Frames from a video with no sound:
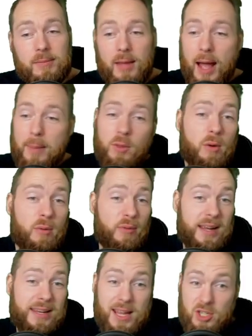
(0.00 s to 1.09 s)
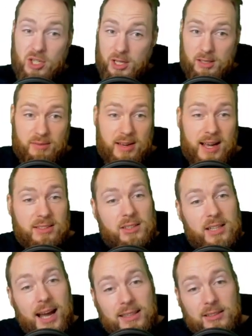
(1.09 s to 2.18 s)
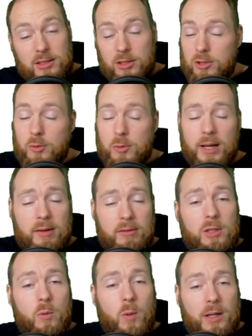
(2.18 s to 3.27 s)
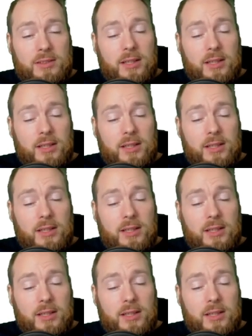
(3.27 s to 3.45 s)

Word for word: I'm no financial advisor, guys. You do whatever you want.